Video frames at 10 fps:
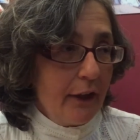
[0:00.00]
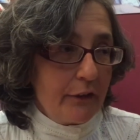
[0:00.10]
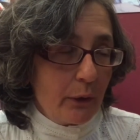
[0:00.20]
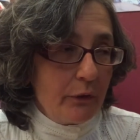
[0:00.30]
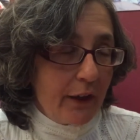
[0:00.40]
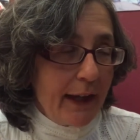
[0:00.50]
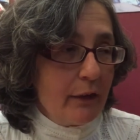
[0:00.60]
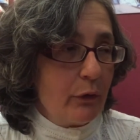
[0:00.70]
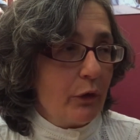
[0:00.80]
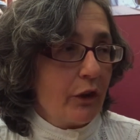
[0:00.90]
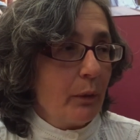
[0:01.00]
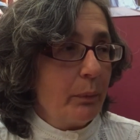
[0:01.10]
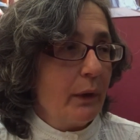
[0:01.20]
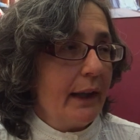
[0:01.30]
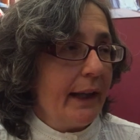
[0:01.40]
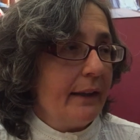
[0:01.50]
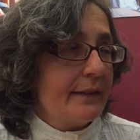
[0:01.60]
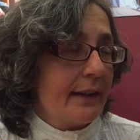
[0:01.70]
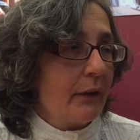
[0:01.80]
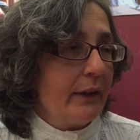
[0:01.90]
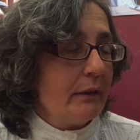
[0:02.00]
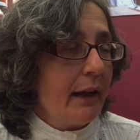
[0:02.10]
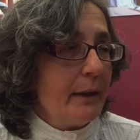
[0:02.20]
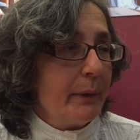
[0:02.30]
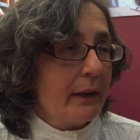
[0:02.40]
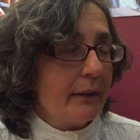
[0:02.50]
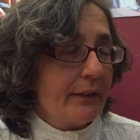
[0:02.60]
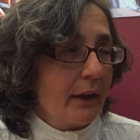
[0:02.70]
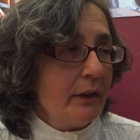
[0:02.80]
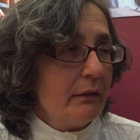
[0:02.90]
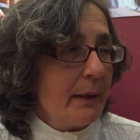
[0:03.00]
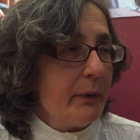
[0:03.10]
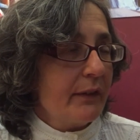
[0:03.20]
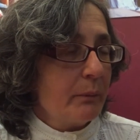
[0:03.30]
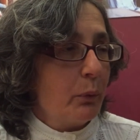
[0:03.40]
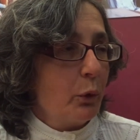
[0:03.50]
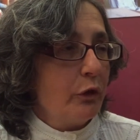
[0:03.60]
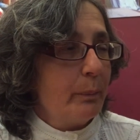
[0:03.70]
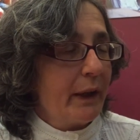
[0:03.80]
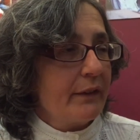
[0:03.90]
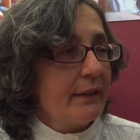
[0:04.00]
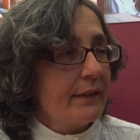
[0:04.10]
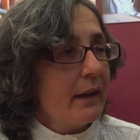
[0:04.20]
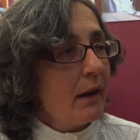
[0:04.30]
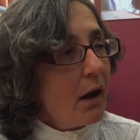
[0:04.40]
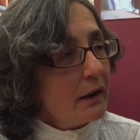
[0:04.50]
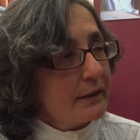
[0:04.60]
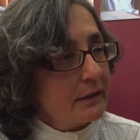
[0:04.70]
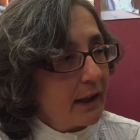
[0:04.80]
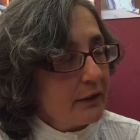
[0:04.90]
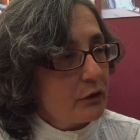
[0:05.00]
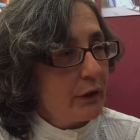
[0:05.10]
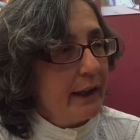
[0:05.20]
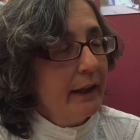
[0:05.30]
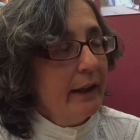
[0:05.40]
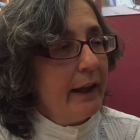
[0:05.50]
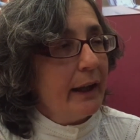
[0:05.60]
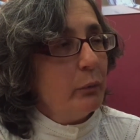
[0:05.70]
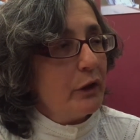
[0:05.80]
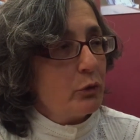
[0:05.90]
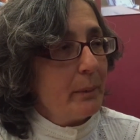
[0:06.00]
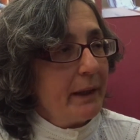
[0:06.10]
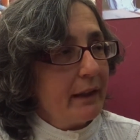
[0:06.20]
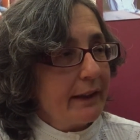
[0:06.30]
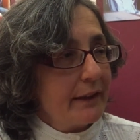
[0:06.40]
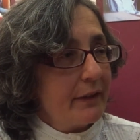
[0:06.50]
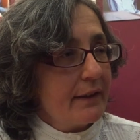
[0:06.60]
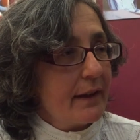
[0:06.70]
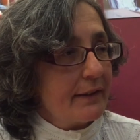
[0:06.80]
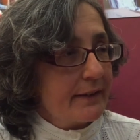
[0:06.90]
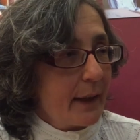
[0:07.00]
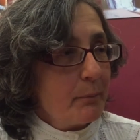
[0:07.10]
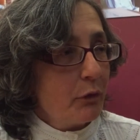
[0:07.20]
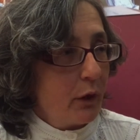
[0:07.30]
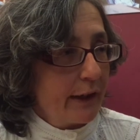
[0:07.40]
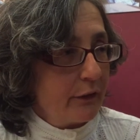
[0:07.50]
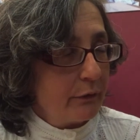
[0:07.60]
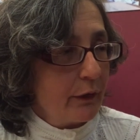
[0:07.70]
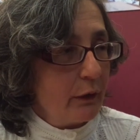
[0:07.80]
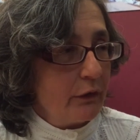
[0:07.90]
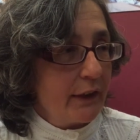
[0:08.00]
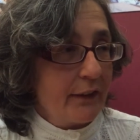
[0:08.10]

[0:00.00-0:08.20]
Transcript: So take, for example, in Saudi Arabia. And Saudi Arabia is important because it's the last country in which women are given some right to vote.